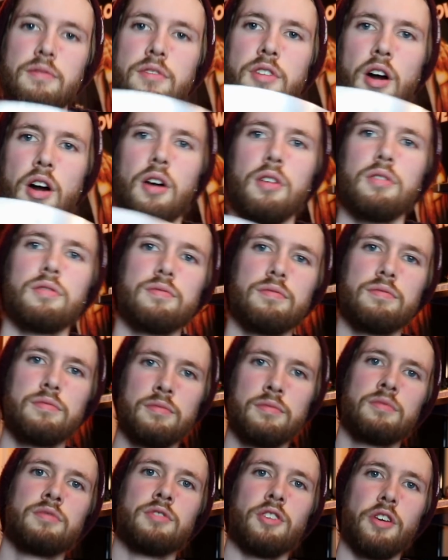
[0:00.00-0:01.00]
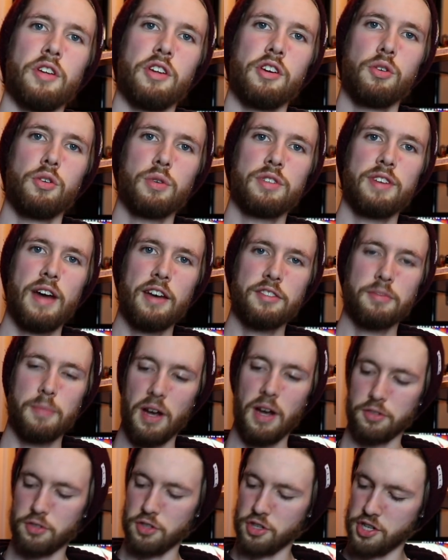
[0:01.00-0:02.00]
you know, turn it into a
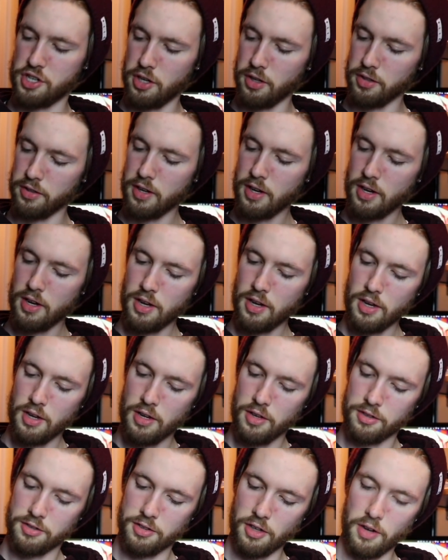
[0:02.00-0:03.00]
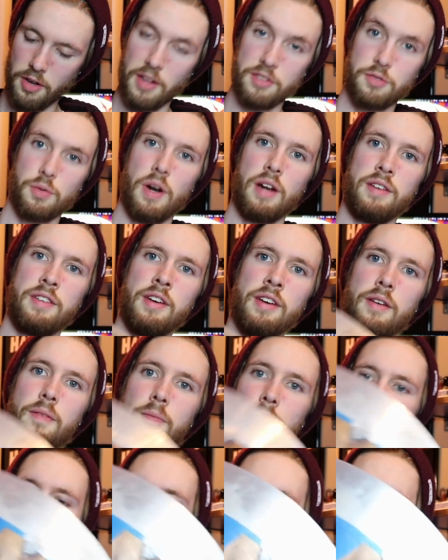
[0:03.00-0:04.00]
Taskmaster shield. So that's what I did.
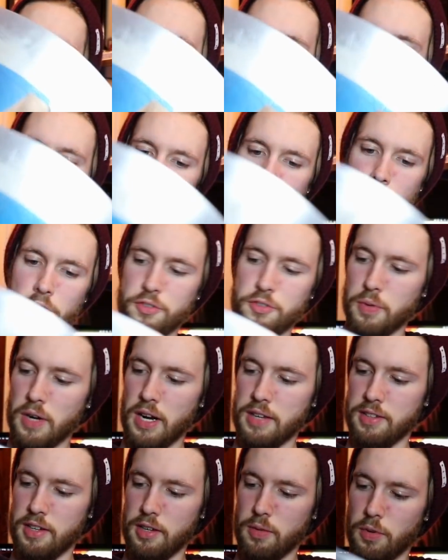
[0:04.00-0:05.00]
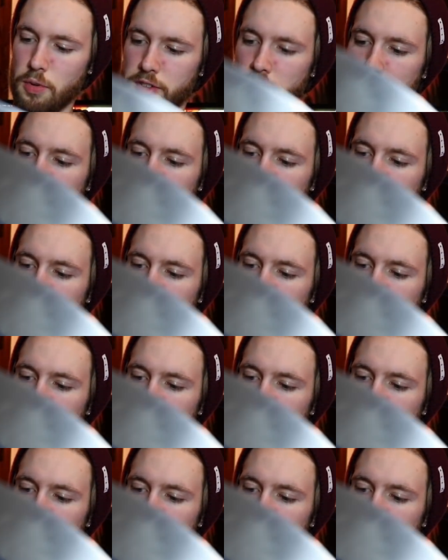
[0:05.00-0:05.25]
First what I did was